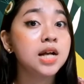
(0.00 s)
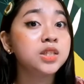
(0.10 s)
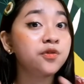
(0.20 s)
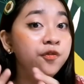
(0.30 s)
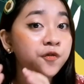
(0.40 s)

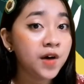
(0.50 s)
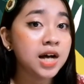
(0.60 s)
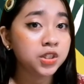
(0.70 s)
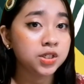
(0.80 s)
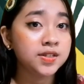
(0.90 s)
the
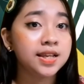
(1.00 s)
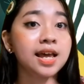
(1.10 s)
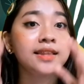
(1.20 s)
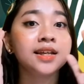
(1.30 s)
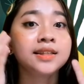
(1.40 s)
factors
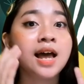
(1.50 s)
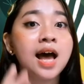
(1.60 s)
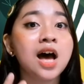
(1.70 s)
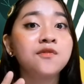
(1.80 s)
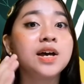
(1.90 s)
that
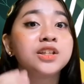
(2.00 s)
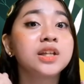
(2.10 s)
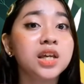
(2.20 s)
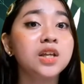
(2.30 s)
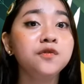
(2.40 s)
have an
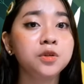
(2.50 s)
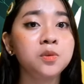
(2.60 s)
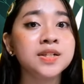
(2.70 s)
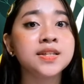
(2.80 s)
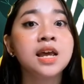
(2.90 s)

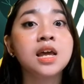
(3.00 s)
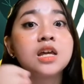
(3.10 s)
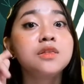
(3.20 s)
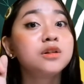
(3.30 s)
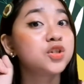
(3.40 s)
influence
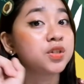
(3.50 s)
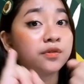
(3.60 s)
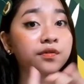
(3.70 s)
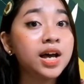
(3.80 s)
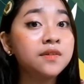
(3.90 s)
in their
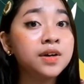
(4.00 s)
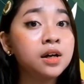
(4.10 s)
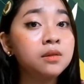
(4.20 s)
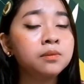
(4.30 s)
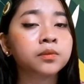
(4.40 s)

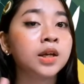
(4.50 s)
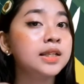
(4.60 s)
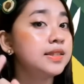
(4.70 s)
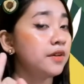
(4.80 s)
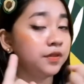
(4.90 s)
survival,
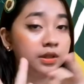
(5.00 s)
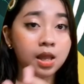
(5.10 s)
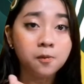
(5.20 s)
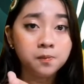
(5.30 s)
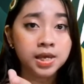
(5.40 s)

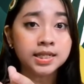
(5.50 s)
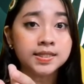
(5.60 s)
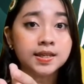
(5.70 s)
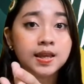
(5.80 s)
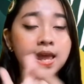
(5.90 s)
development,
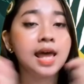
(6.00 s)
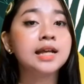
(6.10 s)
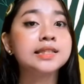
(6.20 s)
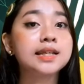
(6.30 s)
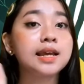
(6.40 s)

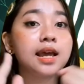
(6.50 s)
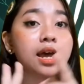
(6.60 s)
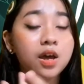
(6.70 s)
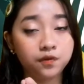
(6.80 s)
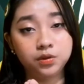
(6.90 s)
and
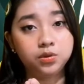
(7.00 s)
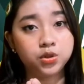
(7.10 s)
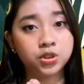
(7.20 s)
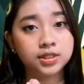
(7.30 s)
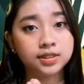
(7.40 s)

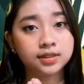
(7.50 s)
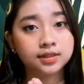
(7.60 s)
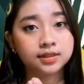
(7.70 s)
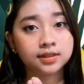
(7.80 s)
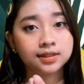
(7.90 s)
evolution.
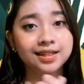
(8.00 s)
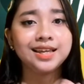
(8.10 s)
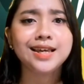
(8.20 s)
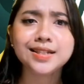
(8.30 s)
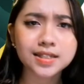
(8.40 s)

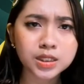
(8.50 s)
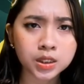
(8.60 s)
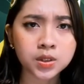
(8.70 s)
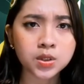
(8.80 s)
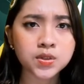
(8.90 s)
It
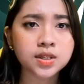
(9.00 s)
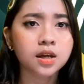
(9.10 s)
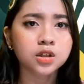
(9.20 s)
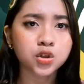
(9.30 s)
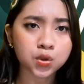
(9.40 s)
includes
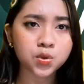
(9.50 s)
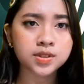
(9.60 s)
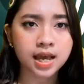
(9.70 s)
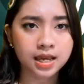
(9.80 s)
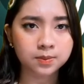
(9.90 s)
two
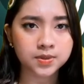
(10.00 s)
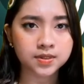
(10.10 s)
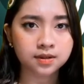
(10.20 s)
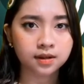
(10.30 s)
types.